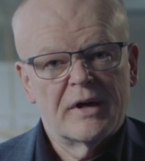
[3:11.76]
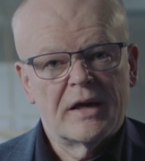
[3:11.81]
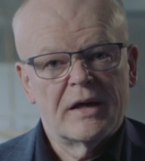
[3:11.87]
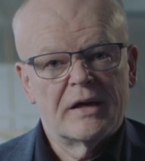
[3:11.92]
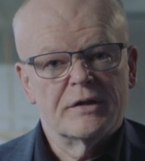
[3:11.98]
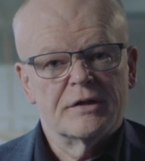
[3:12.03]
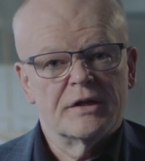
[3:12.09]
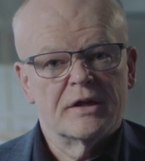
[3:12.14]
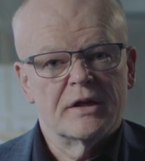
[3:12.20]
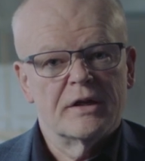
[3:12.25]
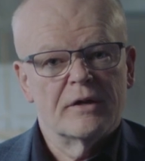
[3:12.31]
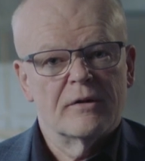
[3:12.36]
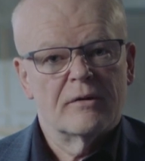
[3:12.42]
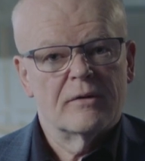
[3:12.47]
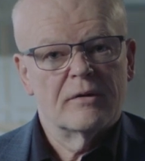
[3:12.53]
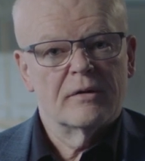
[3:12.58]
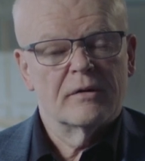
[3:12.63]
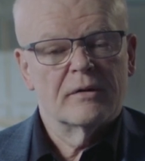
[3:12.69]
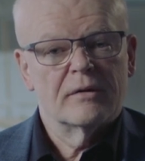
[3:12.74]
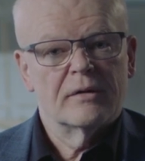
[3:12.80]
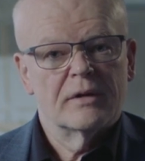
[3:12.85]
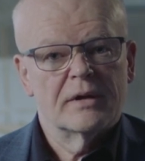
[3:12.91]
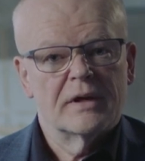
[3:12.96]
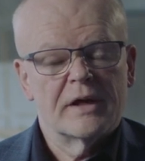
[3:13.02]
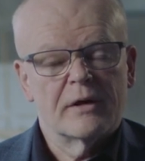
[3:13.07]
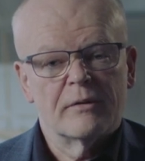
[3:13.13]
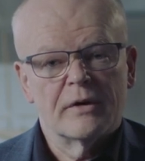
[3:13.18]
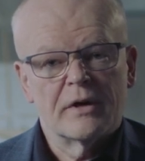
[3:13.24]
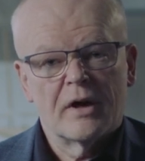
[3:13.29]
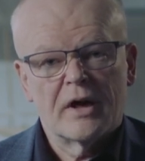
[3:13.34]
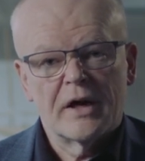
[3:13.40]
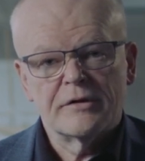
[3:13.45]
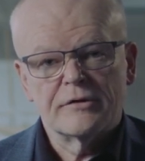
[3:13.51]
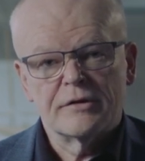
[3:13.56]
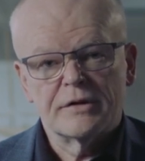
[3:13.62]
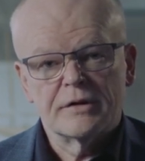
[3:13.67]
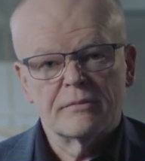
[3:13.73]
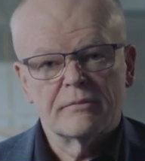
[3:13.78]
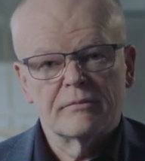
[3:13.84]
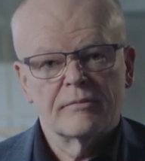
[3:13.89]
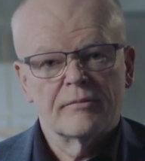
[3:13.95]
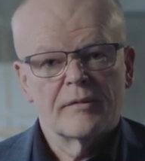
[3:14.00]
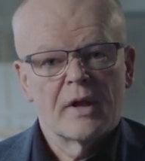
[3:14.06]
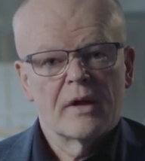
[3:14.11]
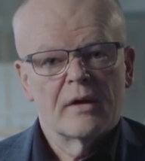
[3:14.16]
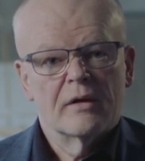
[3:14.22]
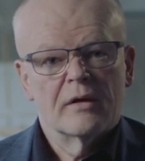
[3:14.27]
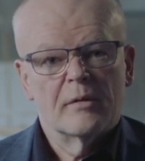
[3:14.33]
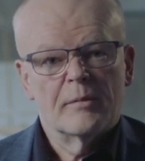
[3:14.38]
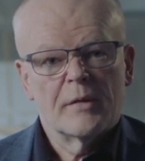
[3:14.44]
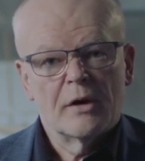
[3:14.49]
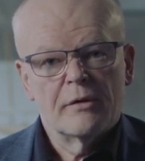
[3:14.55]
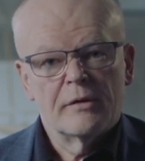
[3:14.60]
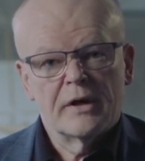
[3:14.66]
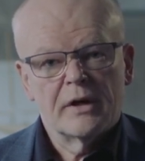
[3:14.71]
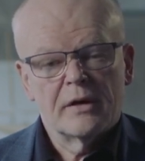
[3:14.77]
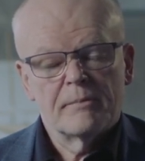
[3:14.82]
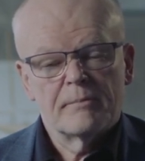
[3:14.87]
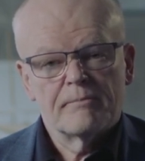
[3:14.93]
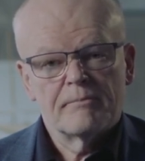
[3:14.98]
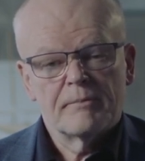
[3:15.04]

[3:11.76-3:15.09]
LNG or liquid hydrogen ammonia.